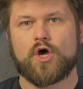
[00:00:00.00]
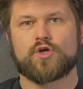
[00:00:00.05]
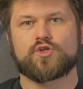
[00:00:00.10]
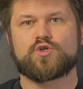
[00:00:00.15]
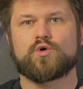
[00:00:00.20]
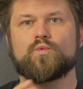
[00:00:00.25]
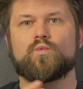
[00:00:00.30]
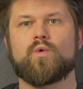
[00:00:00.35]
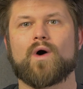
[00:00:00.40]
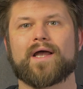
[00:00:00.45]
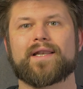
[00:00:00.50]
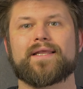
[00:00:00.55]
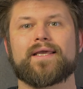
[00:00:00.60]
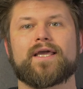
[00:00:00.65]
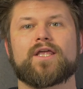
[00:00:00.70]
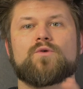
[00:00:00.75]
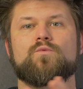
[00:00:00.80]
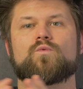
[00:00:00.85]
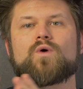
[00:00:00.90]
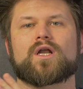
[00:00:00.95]
to 1
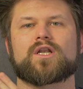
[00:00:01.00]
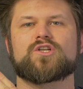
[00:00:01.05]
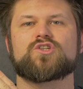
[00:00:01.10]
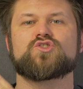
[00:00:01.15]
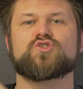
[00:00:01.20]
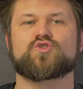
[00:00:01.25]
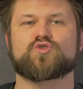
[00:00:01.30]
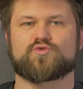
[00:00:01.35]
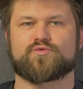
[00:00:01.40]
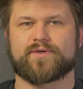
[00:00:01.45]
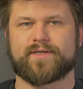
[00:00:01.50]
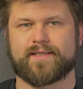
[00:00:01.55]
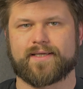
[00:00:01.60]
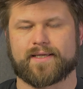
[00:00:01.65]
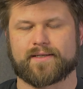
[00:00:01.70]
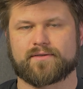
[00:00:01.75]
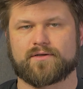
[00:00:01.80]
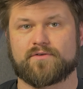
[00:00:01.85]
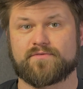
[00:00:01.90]
in 1 trillion.